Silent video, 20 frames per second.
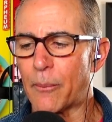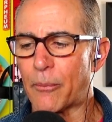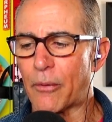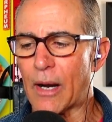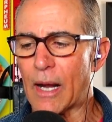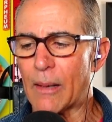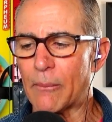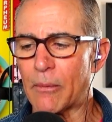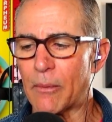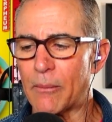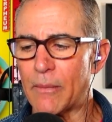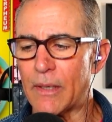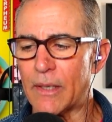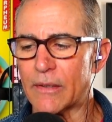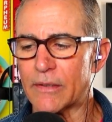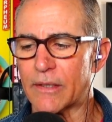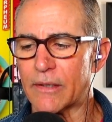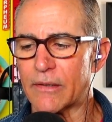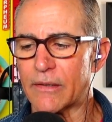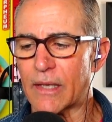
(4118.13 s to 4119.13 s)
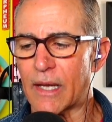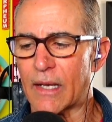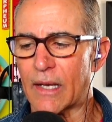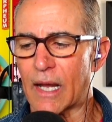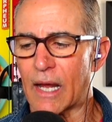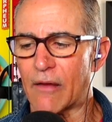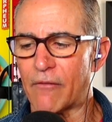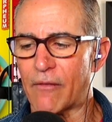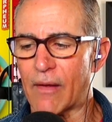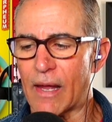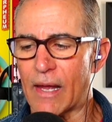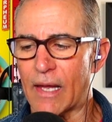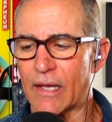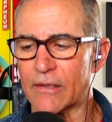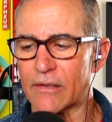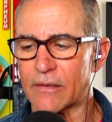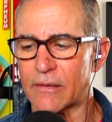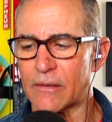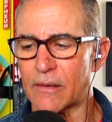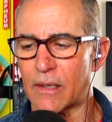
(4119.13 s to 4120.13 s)
problem She's- is, is that I've
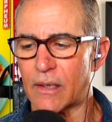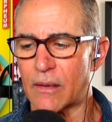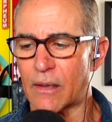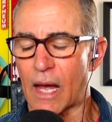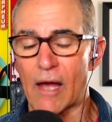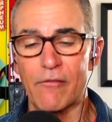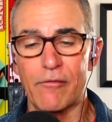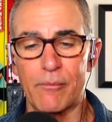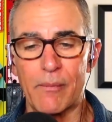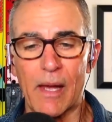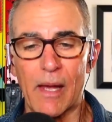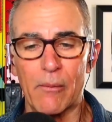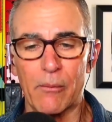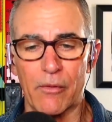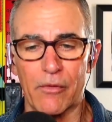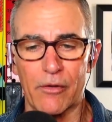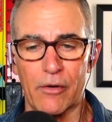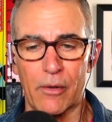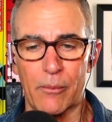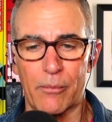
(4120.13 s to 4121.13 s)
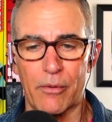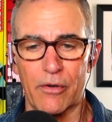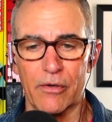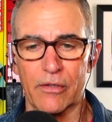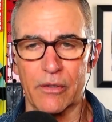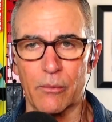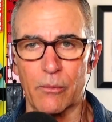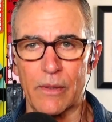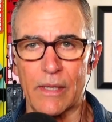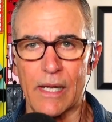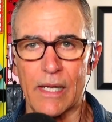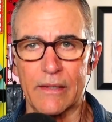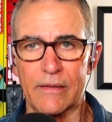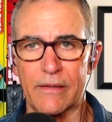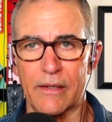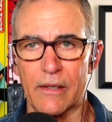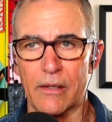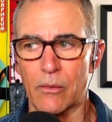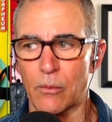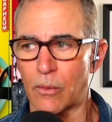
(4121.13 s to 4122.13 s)
asked, uh, I've met with her in person. We had
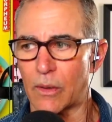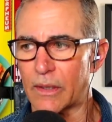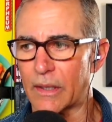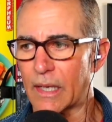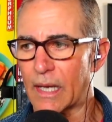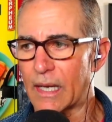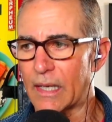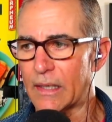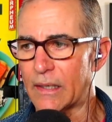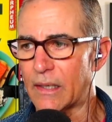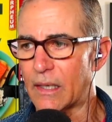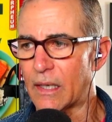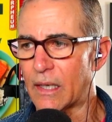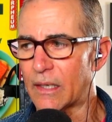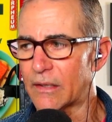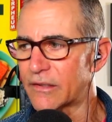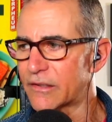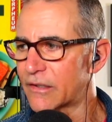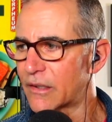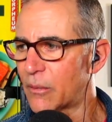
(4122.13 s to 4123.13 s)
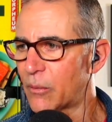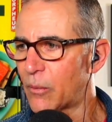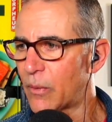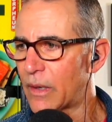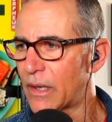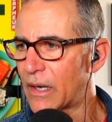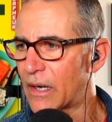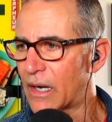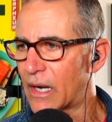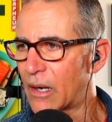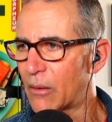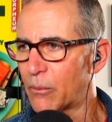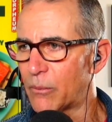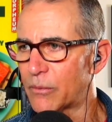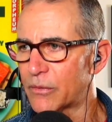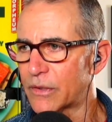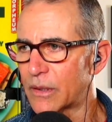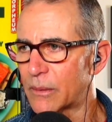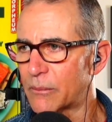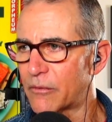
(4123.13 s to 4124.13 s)
dinner one night uh, somewhere at
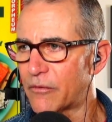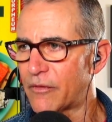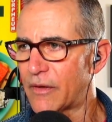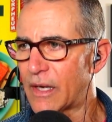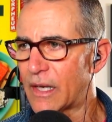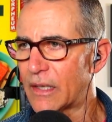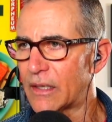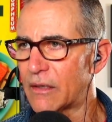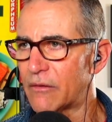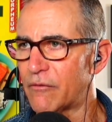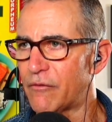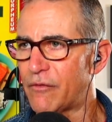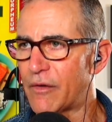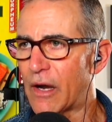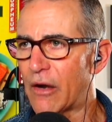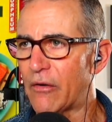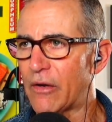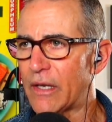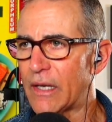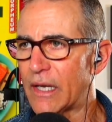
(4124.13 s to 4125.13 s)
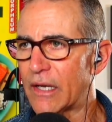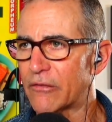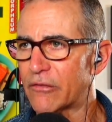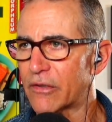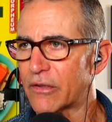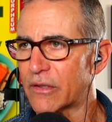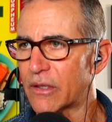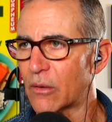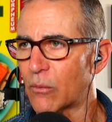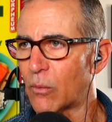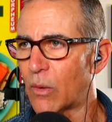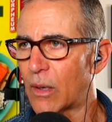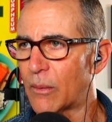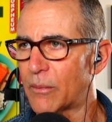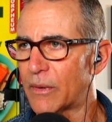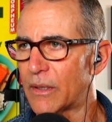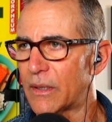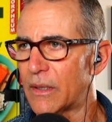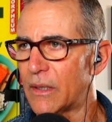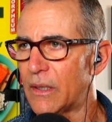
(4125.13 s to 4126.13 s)
some event. Very interesting
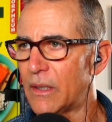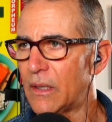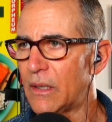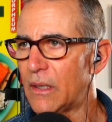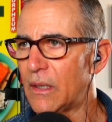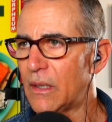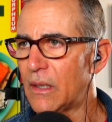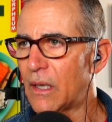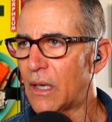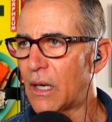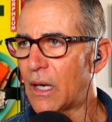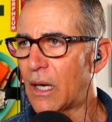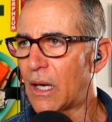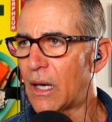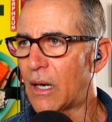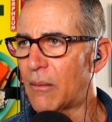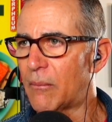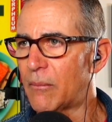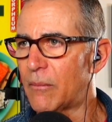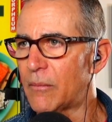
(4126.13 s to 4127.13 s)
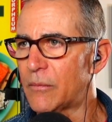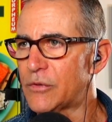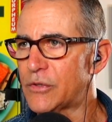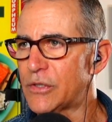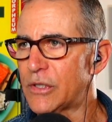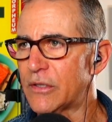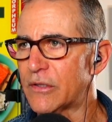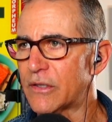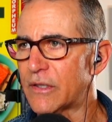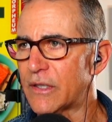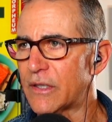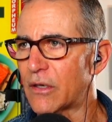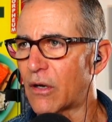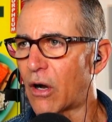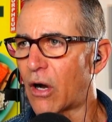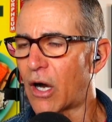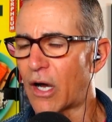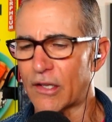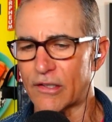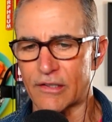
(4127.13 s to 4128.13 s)
woman. Um, she's the
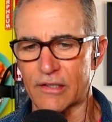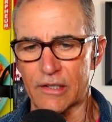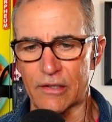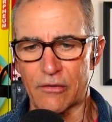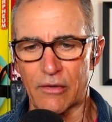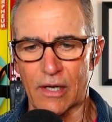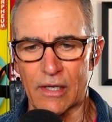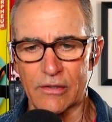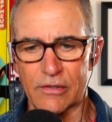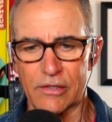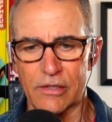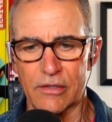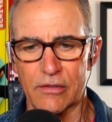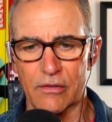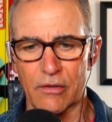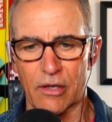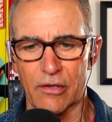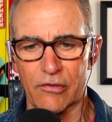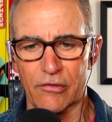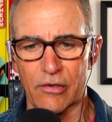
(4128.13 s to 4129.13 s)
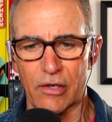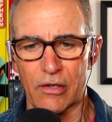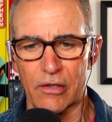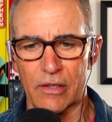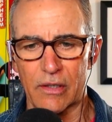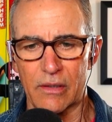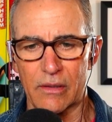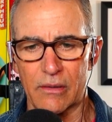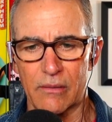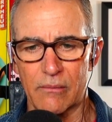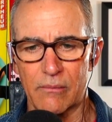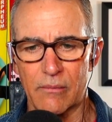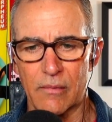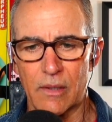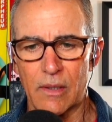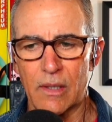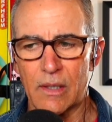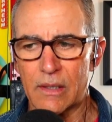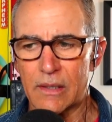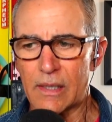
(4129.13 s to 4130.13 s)
Aussie, right? She's Australian. Yes.
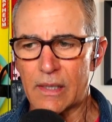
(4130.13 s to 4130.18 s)
Yeah.